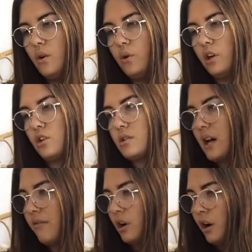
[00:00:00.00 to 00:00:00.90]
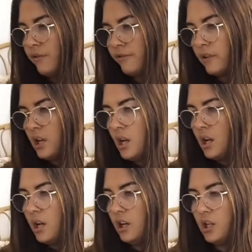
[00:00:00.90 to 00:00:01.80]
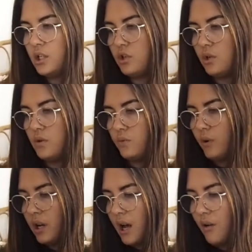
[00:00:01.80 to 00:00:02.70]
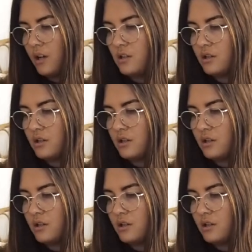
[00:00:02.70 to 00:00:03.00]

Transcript: Or you can just have it off, and you can choose 1 hour,